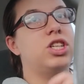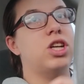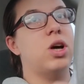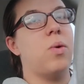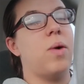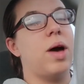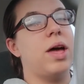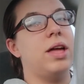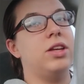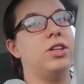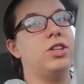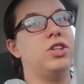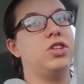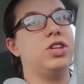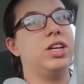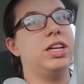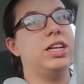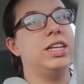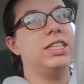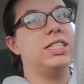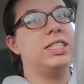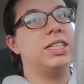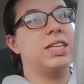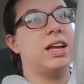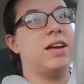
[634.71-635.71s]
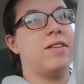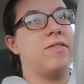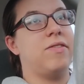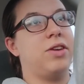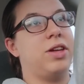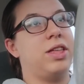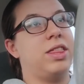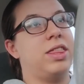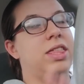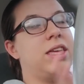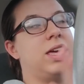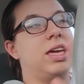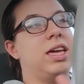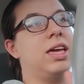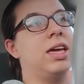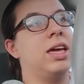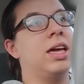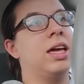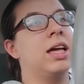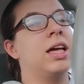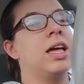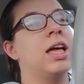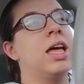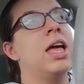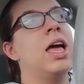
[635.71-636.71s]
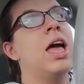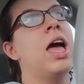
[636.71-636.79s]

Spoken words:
show entries and everything.